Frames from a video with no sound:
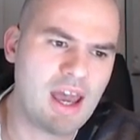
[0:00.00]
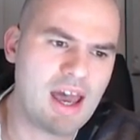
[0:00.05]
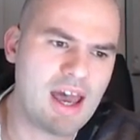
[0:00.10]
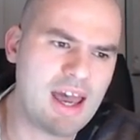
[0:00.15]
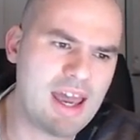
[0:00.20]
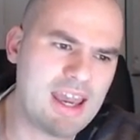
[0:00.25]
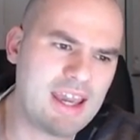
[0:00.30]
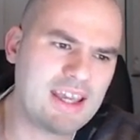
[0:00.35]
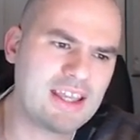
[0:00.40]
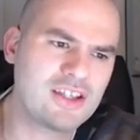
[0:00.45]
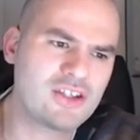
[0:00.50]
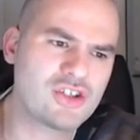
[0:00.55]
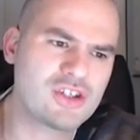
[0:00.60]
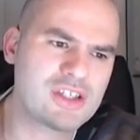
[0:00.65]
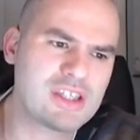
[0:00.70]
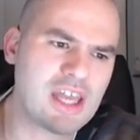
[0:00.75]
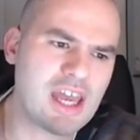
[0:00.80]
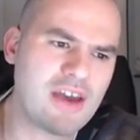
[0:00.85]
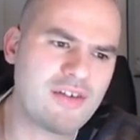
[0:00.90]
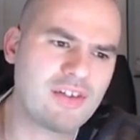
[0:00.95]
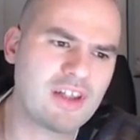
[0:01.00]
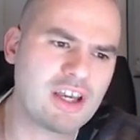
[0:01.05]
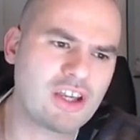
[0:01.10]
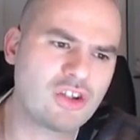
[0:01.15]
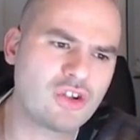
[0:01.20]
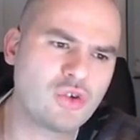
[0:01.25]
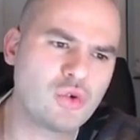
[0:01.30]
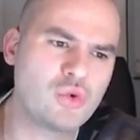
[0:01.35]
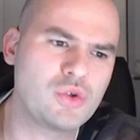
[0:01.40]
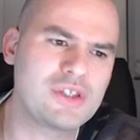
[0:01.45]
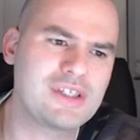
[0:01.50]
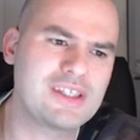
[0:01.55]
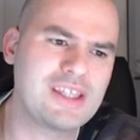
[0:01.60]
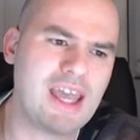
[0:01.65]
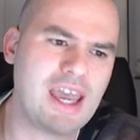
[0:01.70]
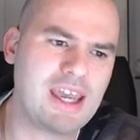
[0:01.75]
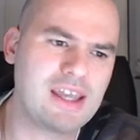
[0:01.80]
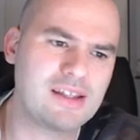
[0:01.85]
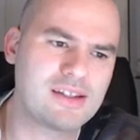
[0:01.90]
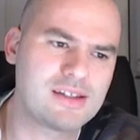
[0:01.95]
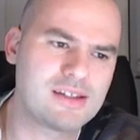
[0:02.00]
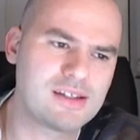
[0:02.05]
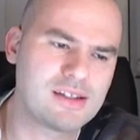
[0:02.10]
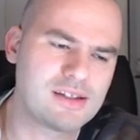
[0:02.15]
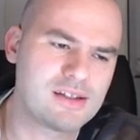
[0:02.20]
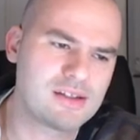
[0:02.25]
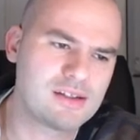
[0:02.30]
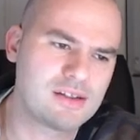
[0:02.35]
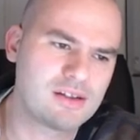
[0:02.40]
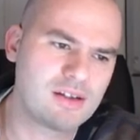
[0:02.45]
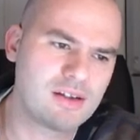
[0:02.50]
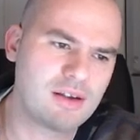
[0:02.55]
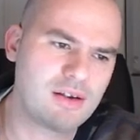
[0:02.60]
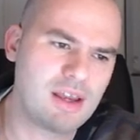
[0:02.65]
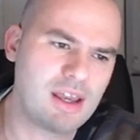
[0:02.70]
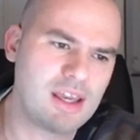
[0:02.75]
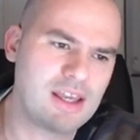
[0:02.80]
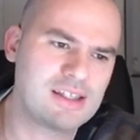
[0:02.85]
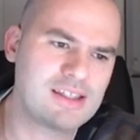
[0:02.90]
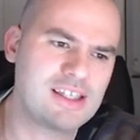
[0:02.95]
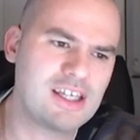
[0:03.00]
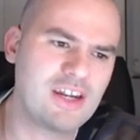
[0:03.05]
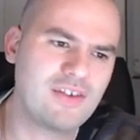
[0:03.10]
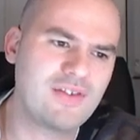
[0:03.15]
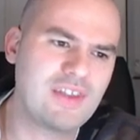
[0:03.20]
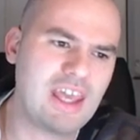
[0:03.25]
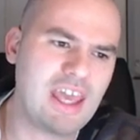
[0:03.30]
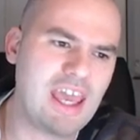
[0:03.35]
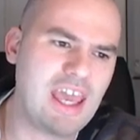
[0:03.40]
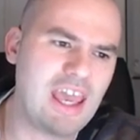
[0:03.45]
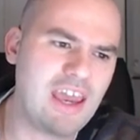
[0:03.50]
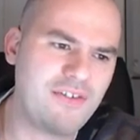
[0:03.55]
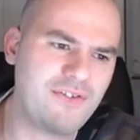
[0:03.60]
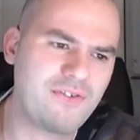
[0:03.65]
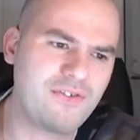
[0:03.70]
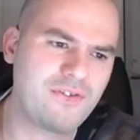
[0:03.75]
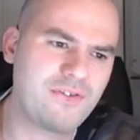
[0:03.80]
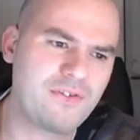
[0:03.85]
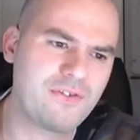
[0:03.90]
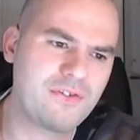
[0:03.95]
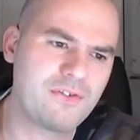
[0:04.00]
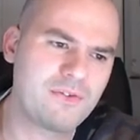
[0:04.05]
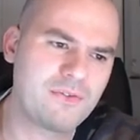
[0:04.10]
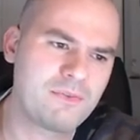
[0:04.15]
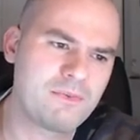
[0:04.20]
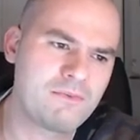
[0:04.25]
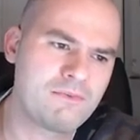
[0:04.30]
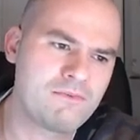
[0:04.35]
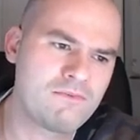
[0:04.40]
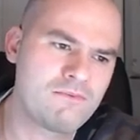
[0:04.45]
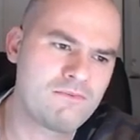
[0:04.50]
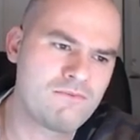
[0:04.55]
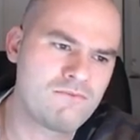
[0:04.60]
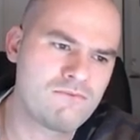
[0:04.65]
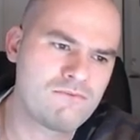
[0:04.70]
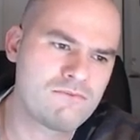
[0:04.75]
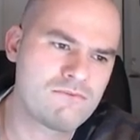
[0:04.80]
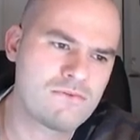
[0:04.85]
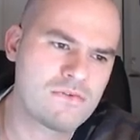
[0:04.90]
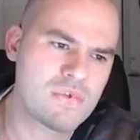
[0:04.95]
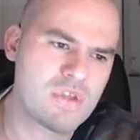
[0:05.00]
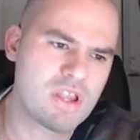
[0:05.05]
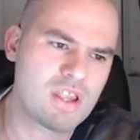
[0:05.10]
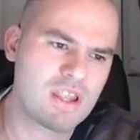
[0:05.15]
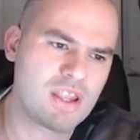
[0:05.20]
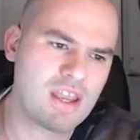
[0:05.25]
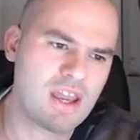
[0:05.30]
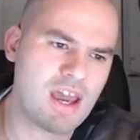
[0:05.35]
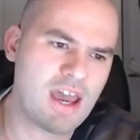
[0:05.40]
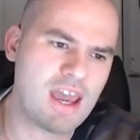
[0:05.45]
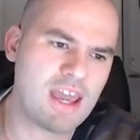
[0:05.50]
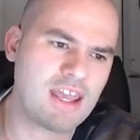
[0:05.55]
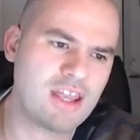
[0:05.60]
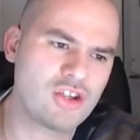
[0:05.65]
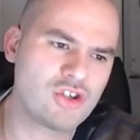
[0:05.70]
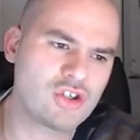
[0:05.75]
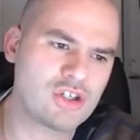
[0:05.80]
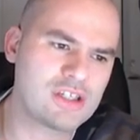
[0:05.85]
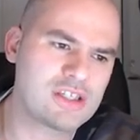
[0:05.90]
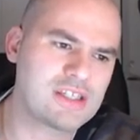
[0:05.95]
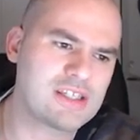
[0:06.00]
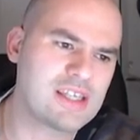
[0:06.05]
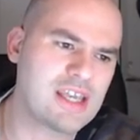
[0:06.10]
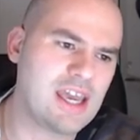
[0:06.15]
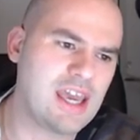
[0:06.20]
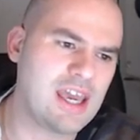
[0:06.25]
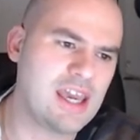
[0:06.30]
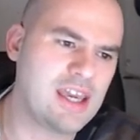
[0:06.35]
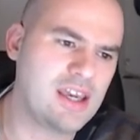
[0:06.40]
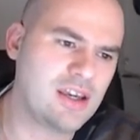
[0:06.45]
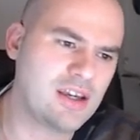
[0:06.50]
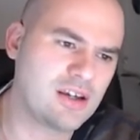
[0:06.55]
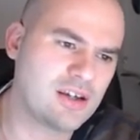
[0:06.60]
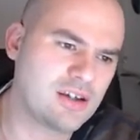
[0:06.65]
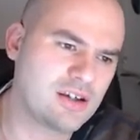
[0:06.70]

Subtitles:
I can just have like 2 states. Instead of the if, I can just say